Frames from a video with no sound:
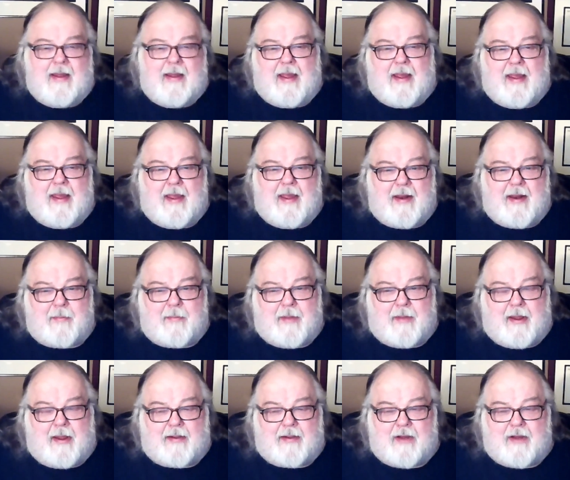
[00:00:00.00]
and I'm
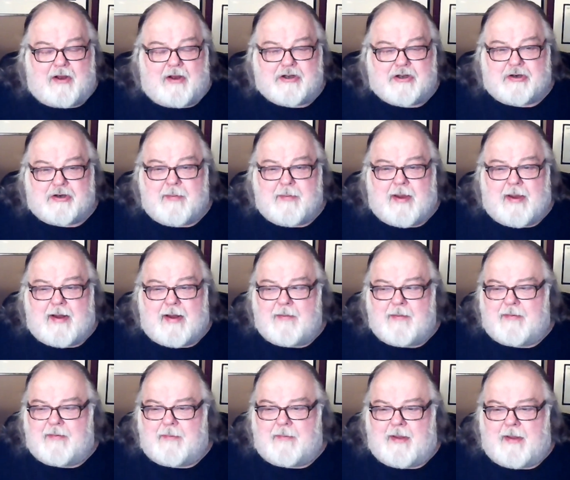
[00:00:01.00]
like not sure about it
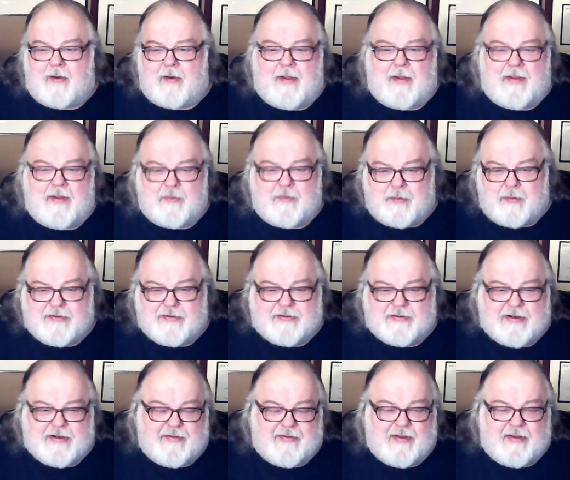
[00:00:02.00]
because I'm like, okay, this person
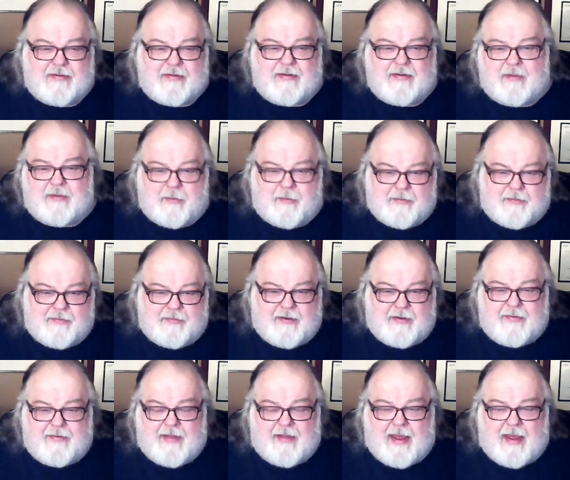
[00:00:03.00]
says this and this person
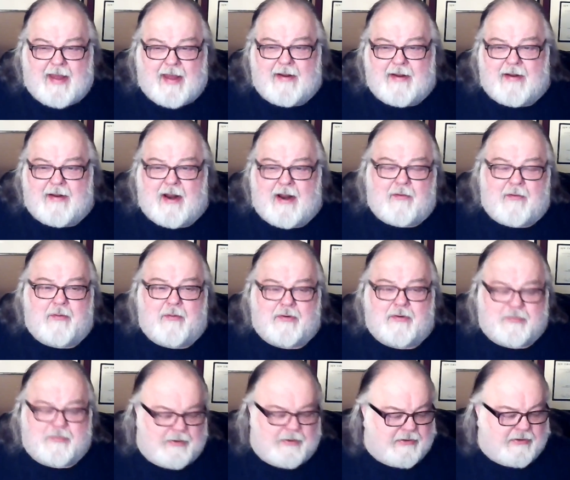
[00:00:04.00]
says that, and I don't know
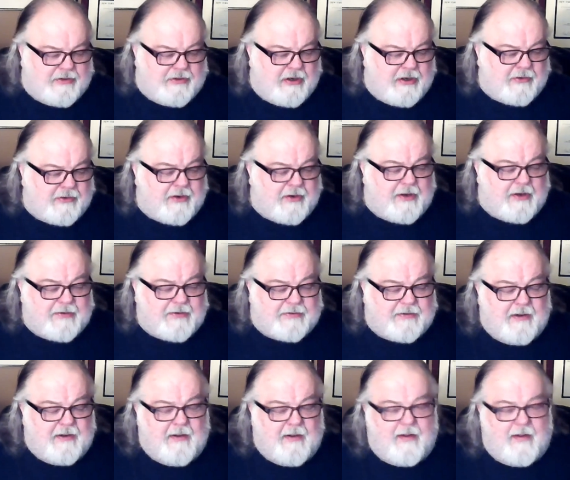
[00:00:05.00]
which one to ch- trust.